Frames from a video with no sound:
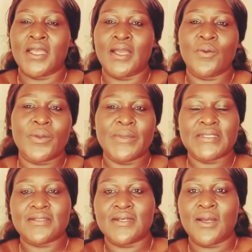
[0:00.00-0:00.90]
uh, women
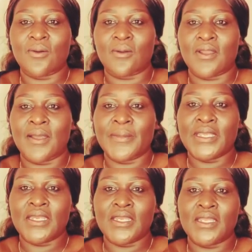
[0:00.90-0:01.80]
struggle. I
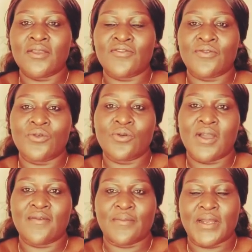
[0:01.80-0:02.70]
mean, if you
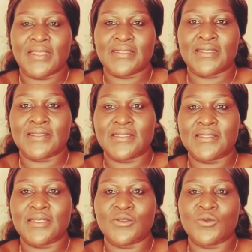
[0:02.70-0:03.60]
have brothers and
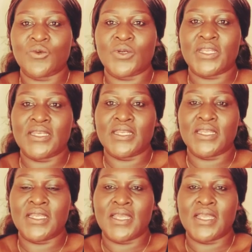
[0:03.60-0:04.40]
sisters who already